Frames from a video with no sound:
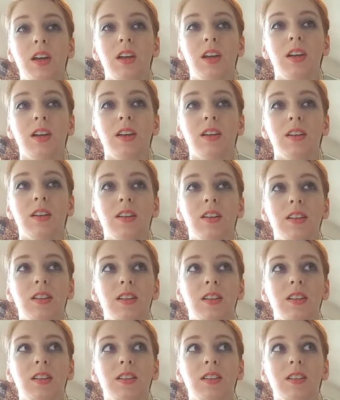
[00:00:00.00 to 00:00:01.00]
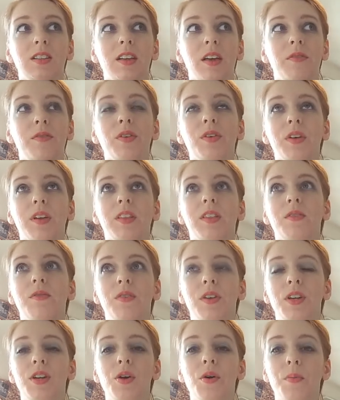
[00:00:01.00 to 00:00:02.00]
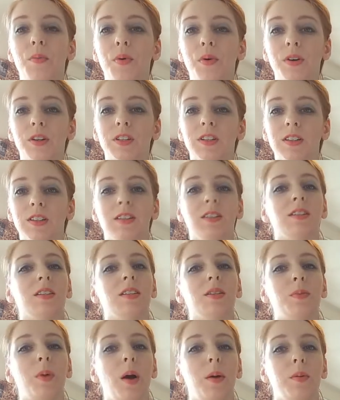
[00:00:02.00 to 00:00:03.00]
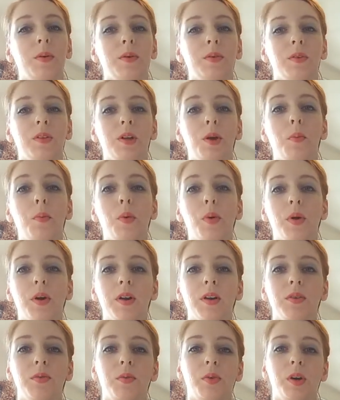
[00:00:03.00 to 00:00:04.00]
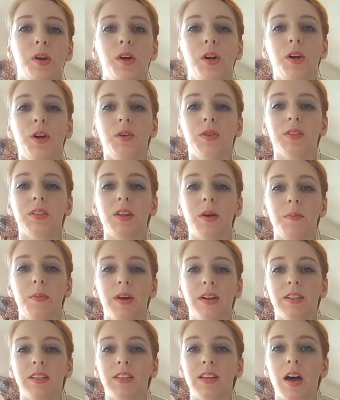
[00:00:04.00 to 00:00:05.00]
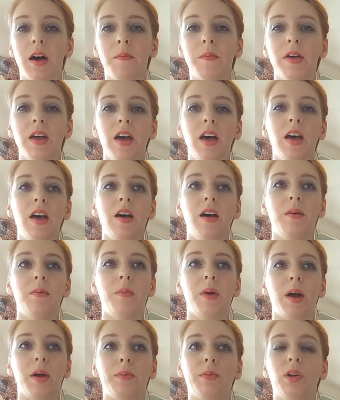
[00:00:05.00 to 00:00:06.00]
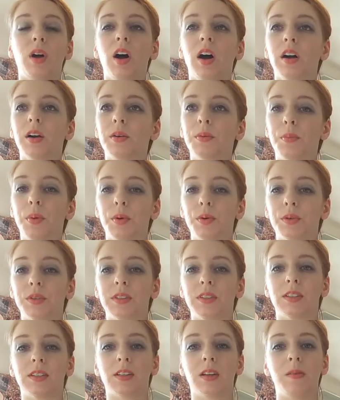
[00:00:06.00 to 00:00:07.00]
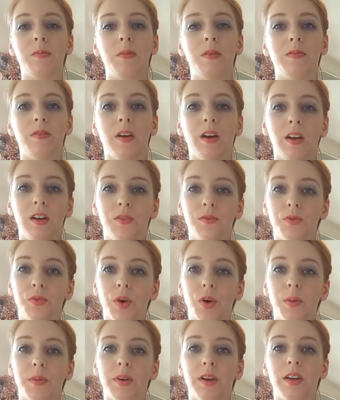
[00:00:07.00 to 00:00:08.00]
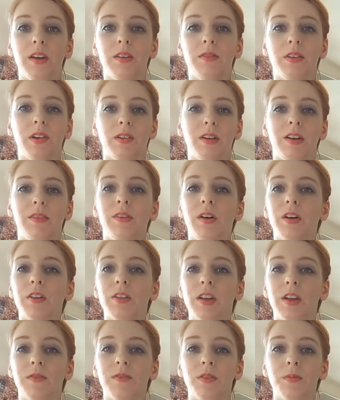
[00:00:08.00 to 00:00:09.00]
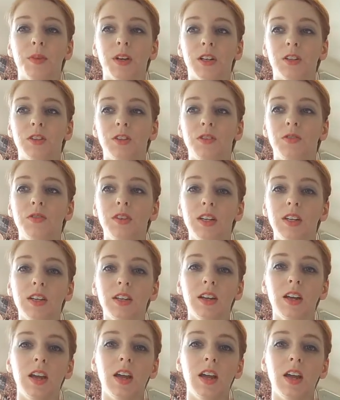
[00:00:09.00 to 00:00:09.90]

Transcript: I feel like the video portion of this is probably really important. We're going to go step by step. My blog post is going to be very informative. It'll have all the information you need.